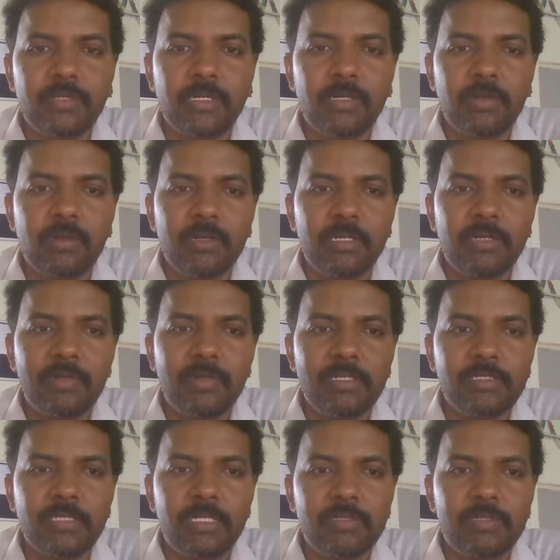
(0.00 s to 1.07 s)
and tolerant
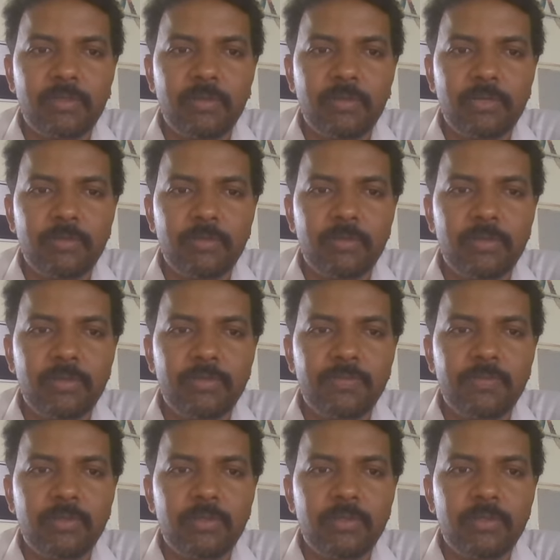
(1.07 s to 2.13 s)
values are also available.
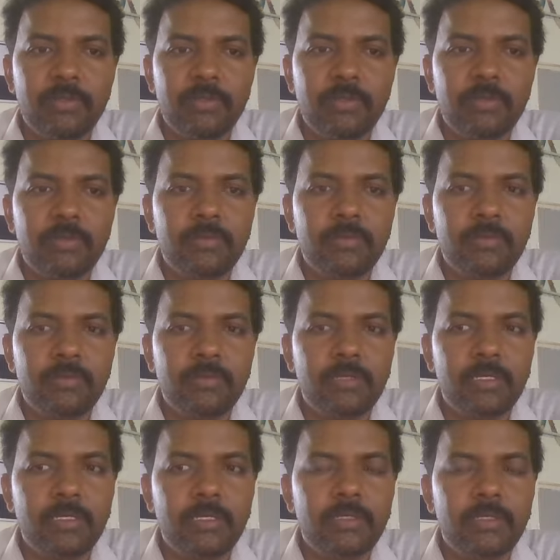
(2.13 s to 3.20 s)

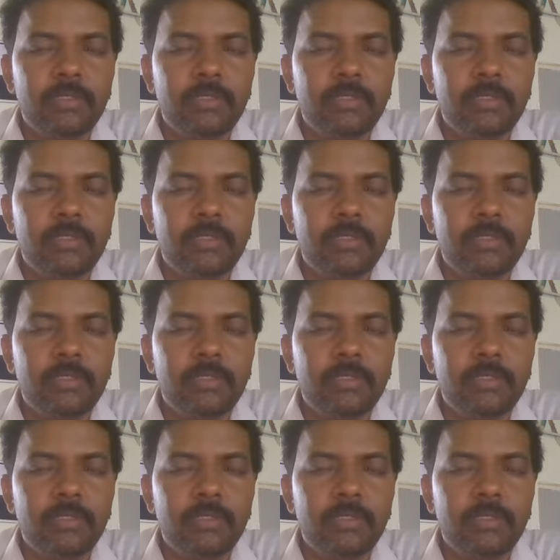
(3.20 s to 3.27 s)
Okay.